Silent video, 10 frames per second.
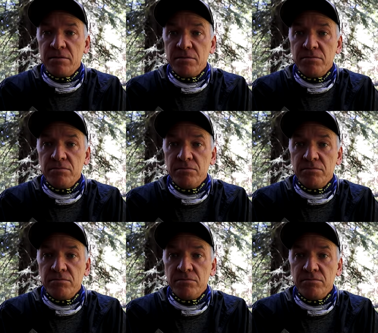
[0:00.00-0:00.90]

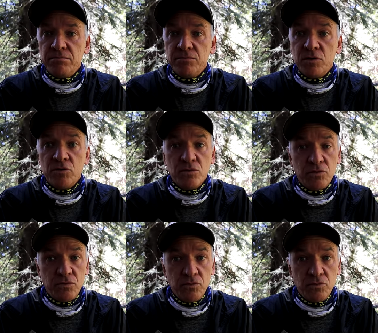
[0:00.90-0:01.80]

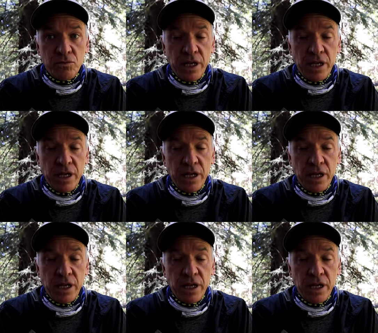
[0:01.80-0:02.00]
Nothing is said.